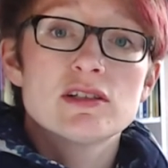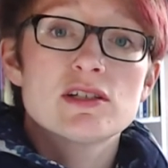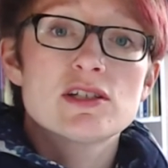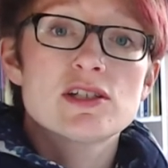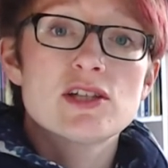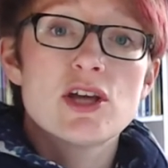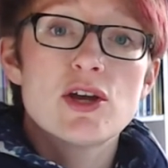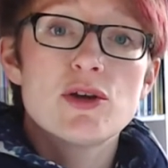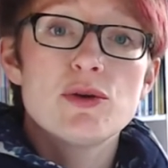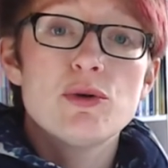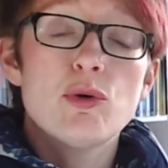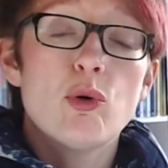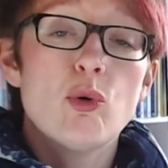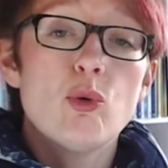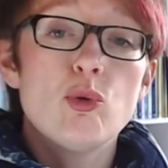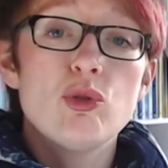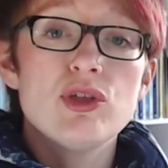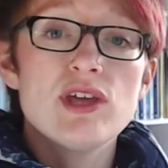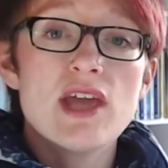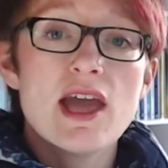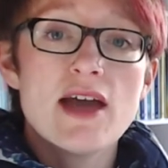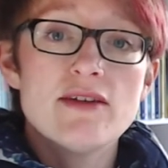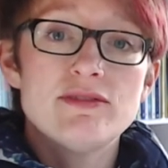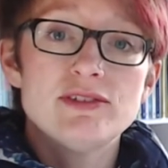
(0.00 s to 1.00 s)
So all
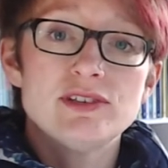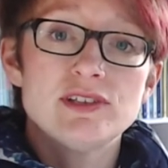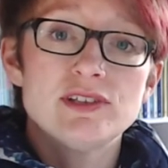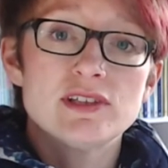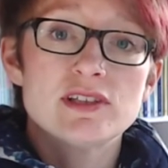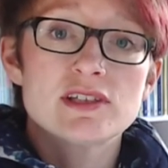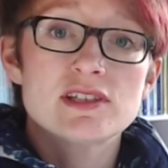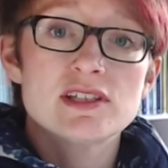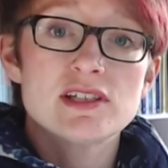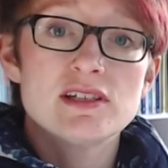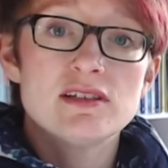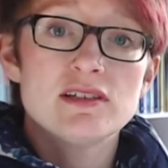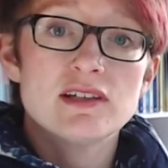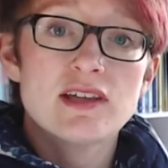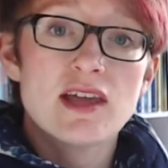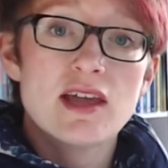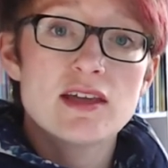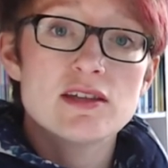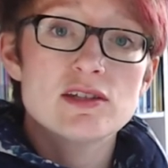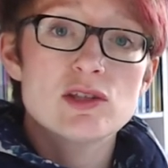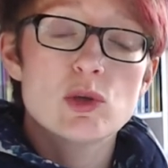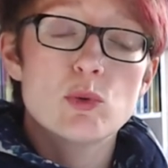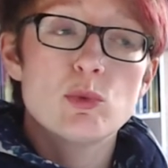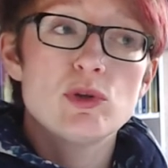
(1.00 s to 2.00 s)
the evidence
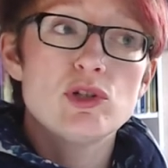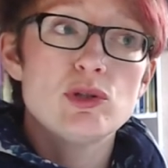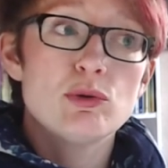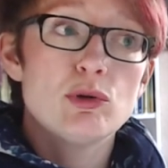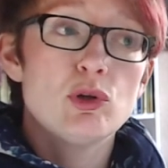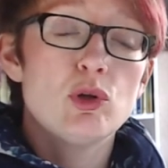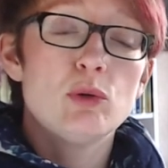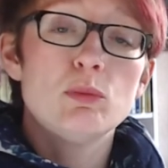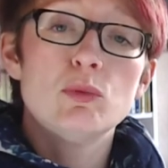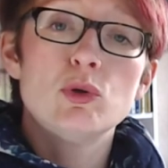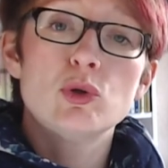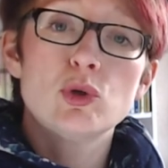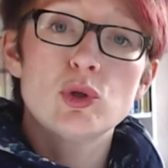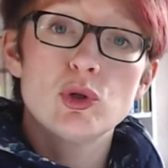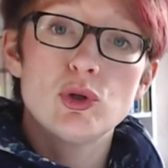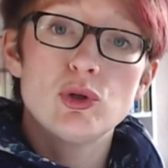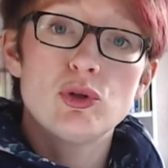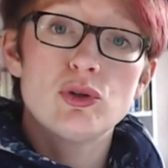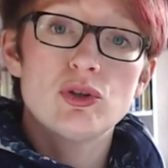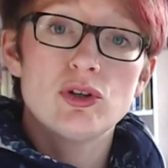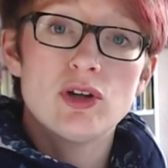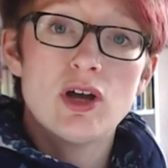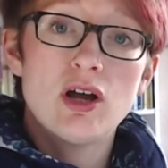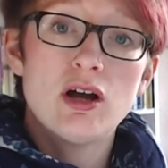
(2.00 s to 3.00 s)
indicates that we do a lot more good
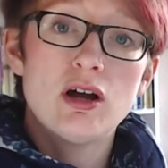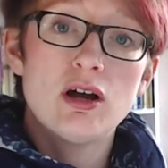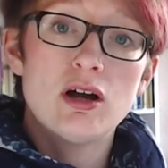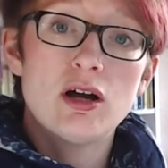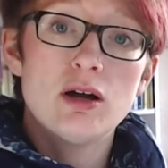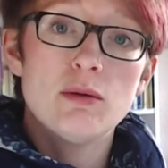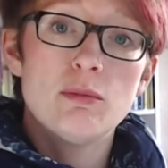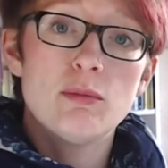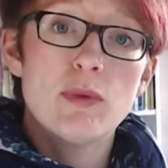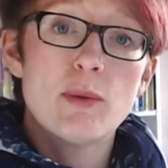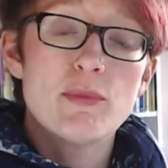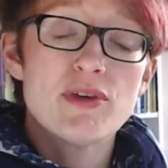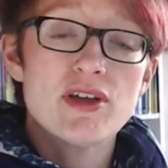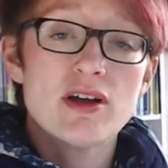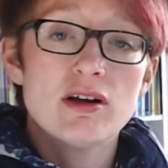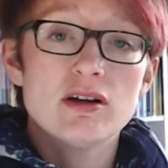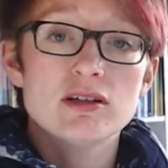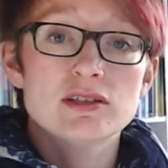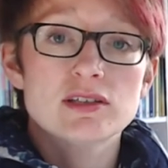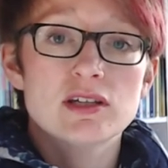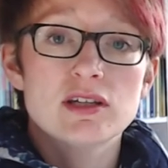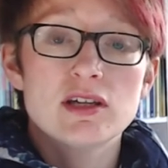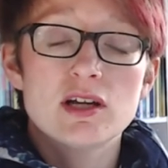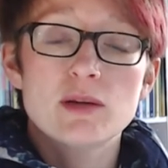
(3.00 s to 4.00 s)
than harm when we
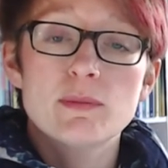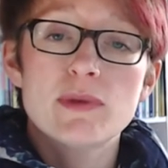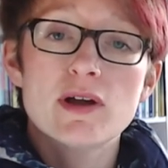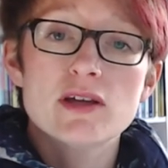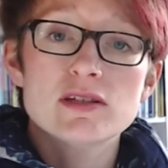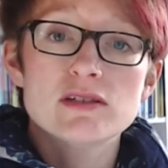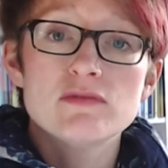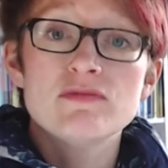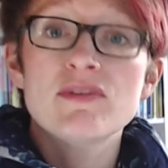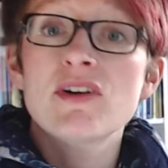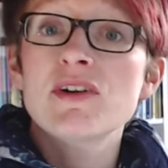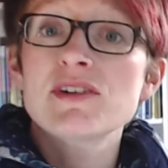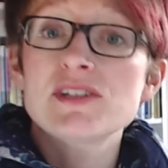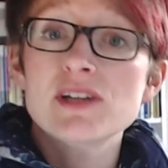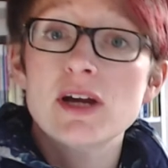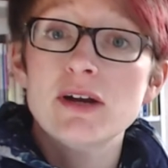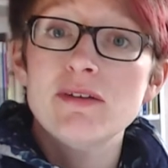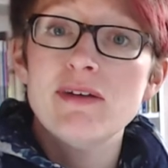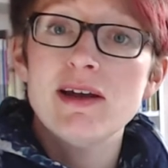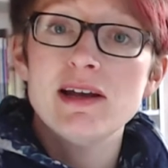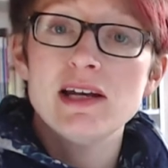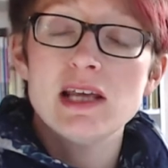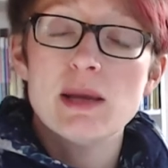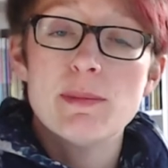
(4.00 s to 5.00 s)
ask a young person very
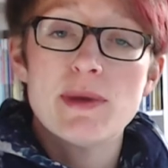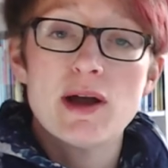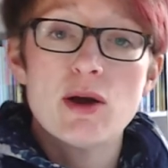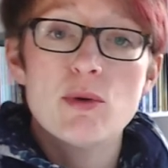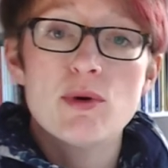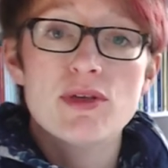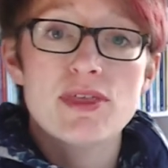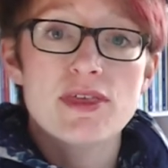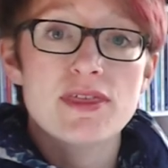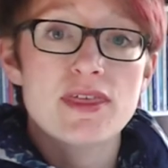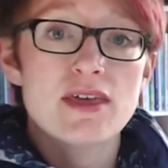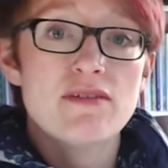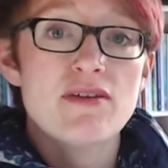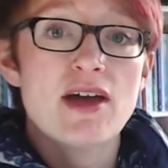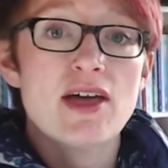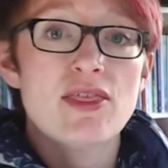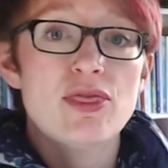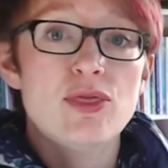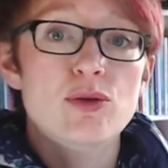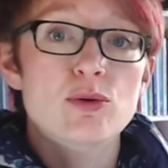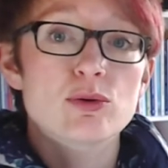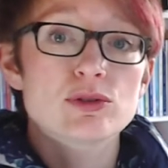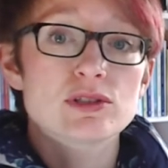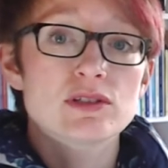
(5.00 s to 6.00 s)
directly about whether they've had
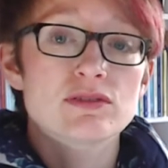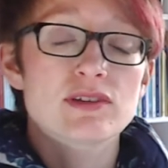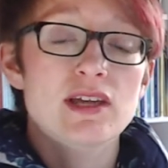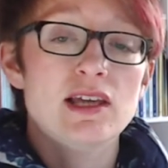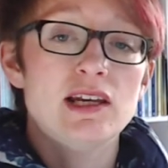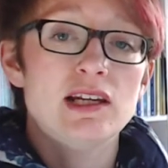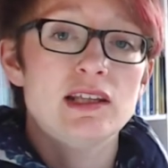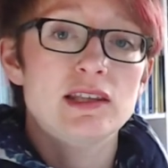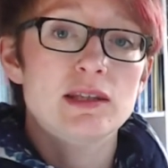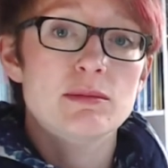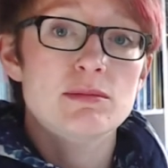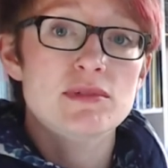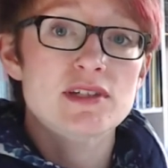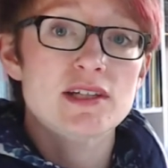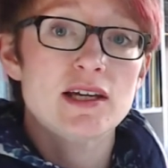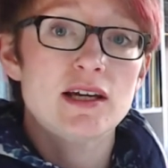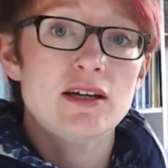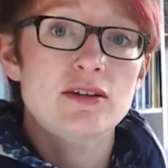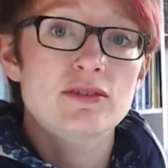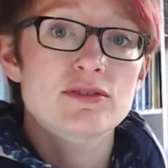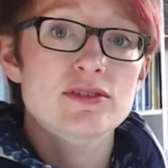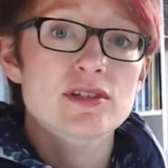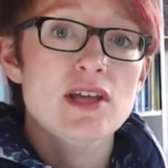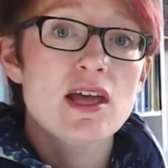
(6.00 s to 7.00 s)
thoughts of killing
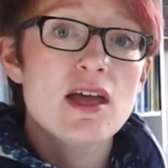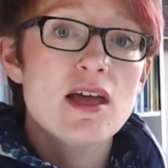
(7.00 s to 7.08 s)
themselves.